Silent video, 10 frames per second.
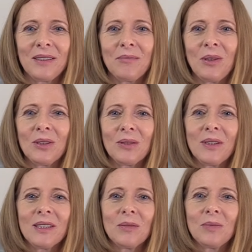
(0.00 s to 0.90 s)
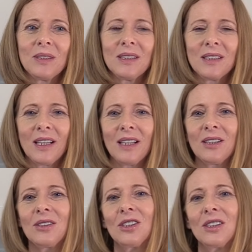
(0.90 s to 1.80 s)
most recipes tell
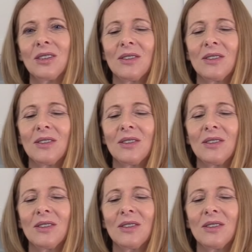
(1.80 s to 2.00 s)
you just